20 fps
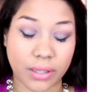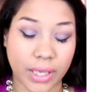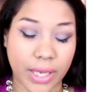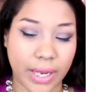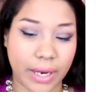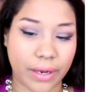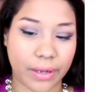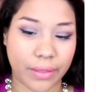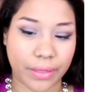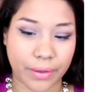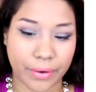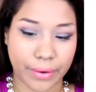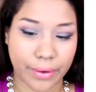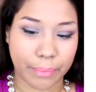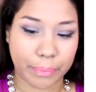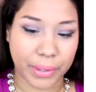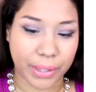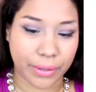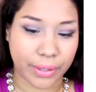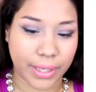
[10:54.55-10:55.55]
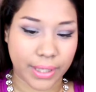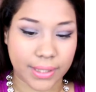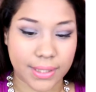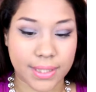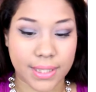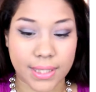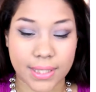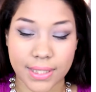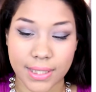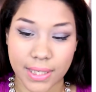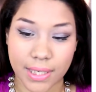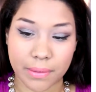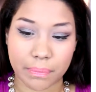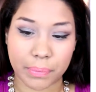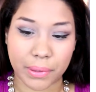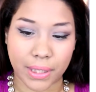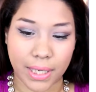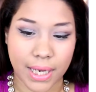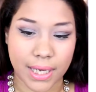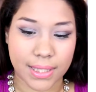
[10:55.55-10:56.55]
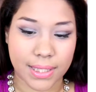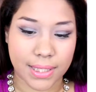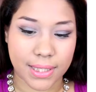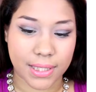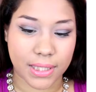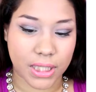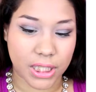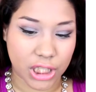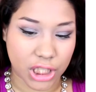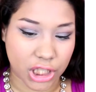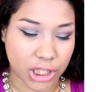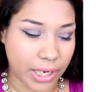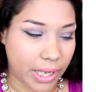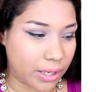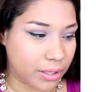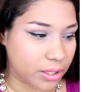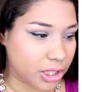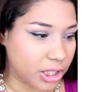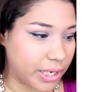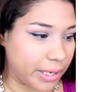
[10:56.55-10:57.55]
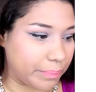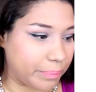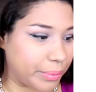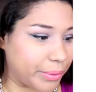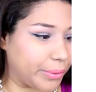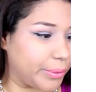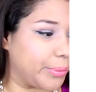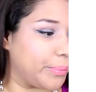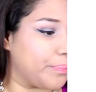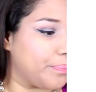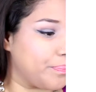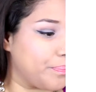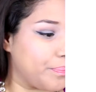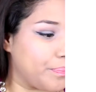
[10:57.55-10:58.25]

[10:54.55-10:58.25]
Care Therapeutics T+ Gel Shampoo,